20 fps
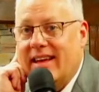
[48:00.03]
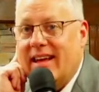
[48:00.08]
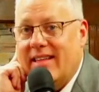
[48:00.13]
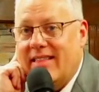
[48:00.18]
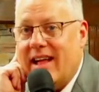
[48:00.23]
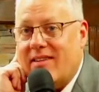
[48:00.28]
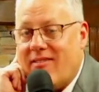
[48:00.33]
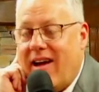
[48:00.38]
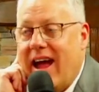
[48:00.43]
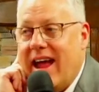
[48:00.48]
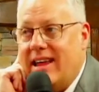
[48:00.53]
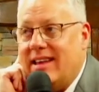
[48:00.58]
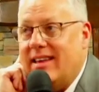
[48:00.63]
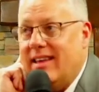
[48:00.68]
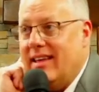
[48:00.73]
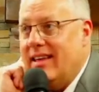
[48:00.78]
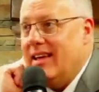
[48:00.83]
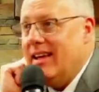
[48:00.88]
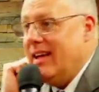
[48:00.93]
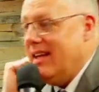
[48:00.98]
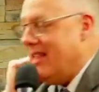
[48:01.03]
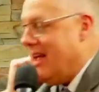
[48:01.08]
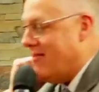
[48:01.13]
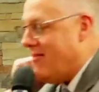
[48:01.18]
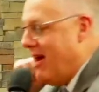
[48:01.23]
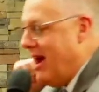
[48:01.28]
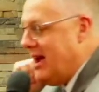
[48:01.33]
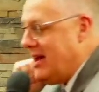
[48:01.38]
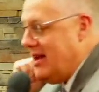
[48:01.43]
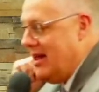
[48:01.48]
that right? Isn't that
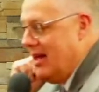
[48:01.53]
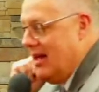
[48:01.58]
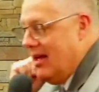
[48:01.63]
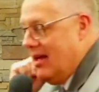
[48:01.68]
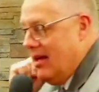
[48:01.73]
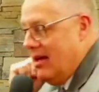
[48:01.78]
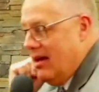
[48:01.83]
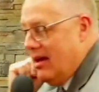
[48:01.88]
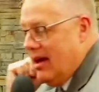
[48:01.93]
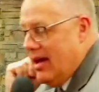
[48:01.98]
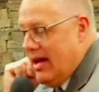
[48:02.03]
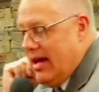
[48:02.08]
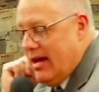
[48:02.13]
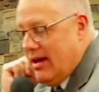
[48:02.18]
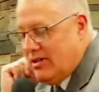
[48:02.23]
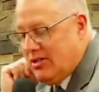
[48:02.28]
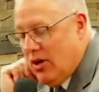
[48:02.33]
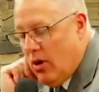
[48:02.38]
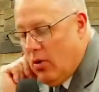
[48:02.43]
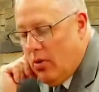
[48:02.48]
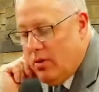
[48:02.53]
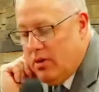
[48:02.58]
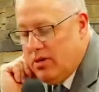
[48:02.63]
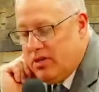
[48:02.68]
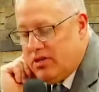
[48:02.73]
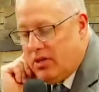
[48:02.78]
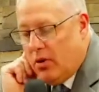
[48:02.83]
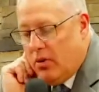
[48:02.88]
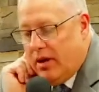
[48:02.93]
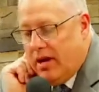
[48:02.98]
right? So,
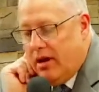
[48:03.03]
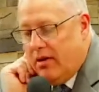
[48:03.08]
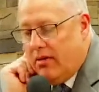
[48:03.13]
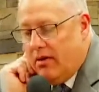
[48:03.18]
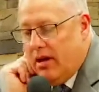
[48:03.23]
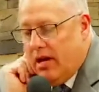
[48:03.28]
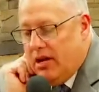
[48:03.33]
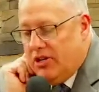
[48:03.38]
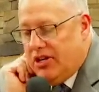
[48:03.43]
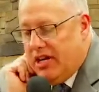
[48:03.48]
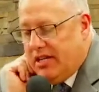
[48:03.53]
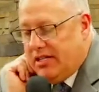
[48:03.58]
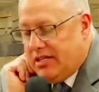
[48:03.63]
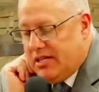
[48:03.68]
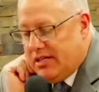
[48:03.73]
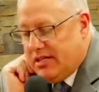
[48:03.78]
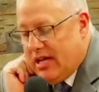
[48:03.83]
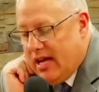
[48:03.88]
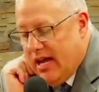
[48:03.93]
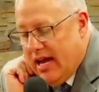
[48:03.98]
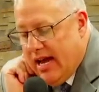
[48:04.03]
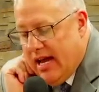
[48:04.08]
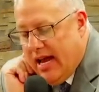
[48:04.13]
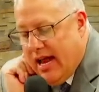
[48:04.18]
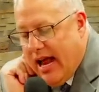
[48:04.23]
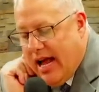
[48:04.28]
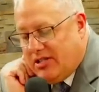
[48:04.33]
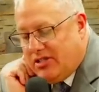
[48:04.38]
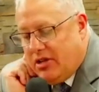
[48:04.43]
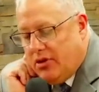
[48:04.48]
so here, Jesus, it
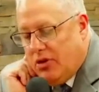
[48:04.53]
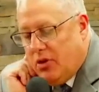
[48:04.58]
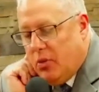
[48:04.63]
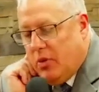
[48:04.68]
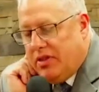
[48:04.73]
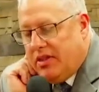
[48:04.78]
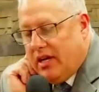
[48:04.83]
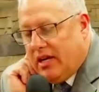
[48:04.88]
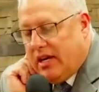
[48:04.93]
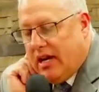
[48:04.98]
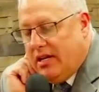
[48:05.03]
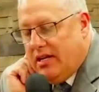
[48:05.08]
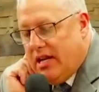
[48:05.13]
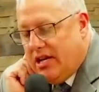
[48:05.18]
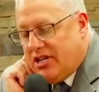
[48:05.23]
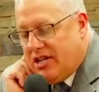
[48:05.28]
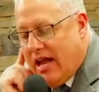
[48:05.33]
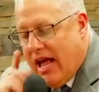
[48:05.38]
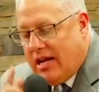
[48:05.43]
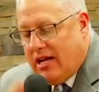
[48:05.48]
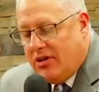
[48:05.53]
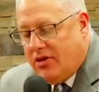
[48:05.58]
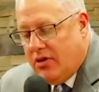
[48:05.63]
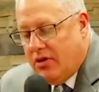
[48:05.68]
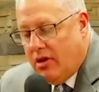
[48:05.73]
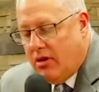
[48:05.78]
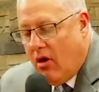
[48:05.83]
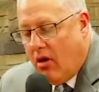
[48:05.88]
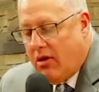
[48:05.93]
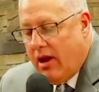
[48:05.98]
has to do with the conditioned attitude of
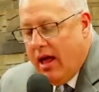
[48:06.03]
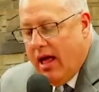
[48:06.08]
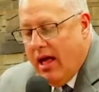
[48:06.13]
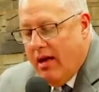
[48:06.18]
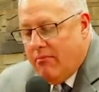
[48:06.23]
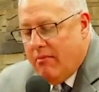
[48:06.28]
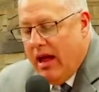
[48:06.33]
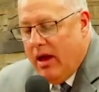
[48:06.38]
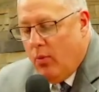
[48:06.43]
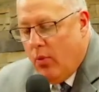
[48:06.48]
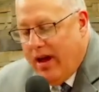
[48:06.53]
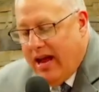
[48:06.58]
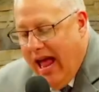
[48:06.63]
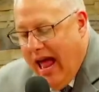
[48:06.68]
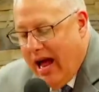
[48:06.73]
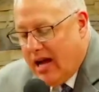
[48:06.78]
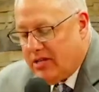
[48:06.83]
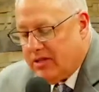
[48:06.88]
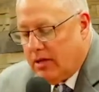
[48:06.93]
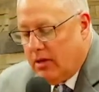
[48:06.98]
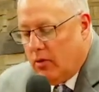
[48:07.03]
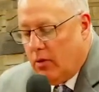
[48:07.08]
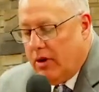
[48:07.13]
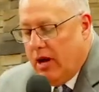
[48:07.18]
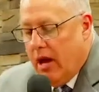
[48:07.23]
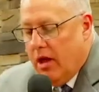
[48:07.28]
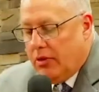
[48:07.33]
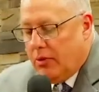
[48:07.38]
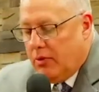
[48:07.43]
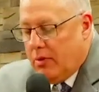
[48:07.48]
the heart. May we ask the Lord
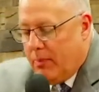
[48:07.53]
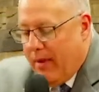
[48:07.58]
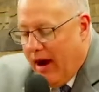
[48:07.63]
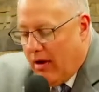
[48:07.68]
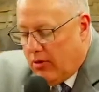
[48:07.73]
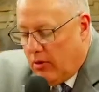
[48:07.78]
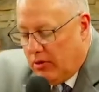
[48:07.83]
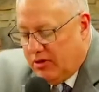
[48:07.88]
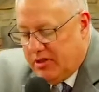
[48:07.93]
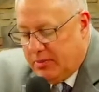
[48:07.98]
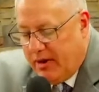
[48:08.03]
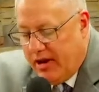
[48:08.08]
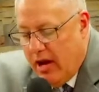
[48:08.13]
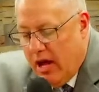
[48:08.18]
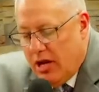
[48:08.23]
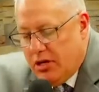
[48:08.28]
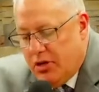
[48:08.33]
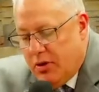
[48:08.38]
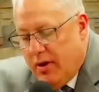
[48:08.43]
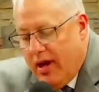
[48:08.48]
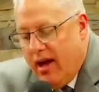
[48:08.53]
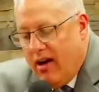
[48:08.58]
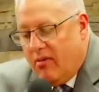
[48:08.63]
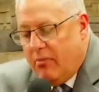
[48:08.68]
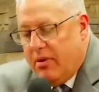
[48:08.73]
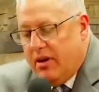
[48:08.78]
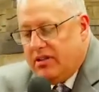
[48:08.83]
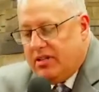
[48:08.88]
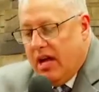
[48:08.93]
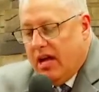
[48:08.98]
through the power of the Holy Spirit to help
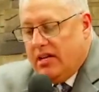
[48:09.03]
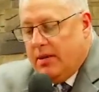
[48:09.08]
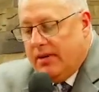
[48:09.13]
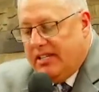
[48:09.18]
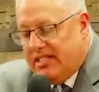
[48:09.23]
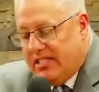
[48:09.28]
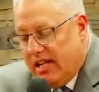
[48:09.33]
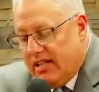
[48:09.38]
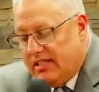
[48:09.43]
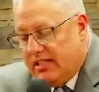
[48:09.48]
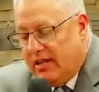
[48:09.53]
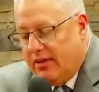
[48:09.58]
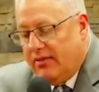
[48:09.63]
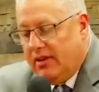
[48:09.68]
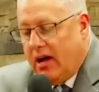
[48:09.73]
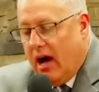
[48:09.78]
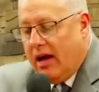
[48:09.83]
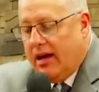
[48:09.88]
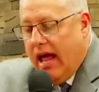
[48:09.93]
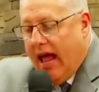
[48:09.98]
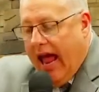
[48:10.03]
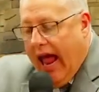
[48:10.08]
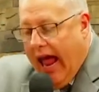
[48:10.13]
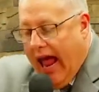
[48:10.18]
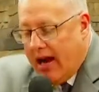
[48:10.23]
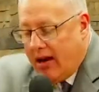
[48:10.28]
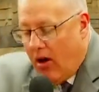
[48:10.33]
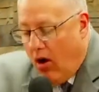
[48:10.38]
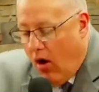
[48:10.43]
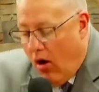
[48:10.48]
us to be sensitive to God
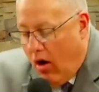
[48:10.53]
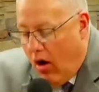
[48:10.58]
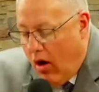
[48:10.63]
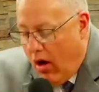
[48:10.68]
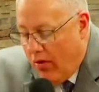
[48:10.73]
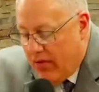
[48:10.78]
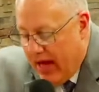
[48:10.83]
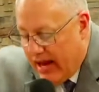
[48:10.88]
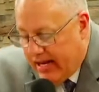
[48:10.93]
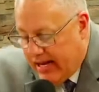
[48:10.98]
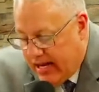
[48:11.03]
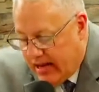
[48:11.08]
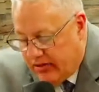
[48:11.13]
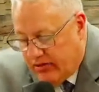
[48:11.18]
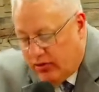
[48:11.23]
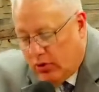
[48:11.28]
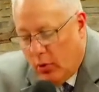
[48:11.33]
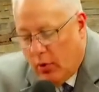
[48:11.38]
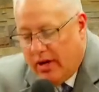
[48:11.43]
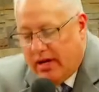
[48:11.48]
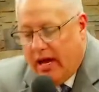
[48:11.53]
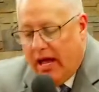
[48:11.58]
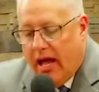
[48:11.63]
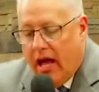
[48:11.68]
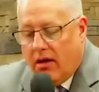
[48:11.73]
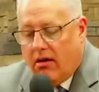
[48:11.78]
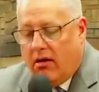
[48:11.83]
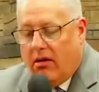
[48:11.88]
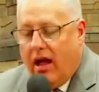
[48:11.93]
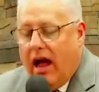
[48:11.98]
and all that He is doing in
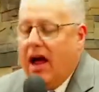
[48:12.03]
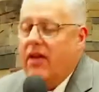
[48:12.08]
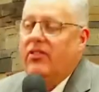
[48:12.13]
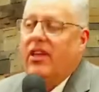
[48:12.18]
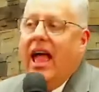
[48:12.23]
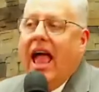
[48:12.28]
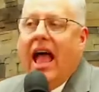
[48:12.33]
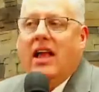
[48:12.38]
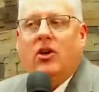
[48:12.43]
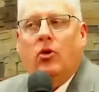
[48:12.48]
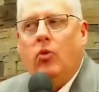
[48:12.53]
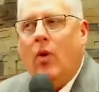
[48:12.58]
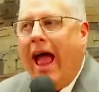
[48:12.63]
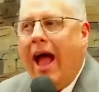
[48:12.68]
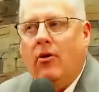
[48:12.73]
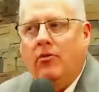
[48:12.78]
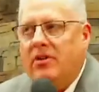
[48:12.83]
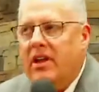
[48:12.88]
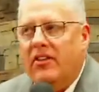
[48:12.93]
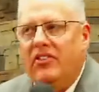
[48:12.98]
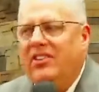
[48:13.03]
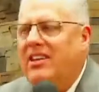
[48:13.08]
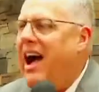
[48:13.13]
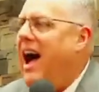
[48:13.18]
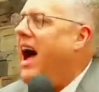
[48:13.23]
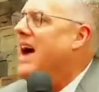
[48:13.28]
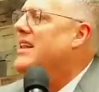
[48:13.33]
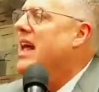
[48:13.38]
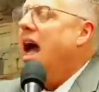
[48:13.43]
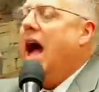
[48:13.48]
our lives and around us.
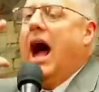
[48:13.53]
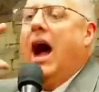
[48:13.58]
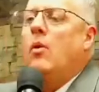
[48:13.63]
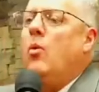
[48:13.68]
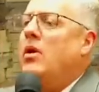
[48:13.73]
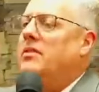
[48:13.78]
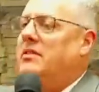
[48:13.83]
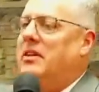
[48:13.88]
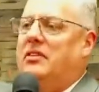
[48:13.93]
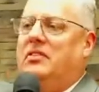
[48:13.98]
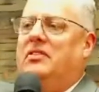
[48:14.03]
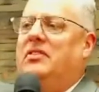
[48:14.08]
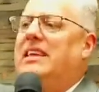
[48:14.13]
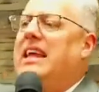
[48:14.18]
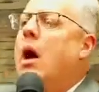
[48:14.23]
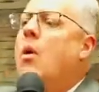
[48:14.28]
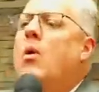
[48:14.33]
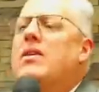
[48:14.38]
God, I want to see, I want to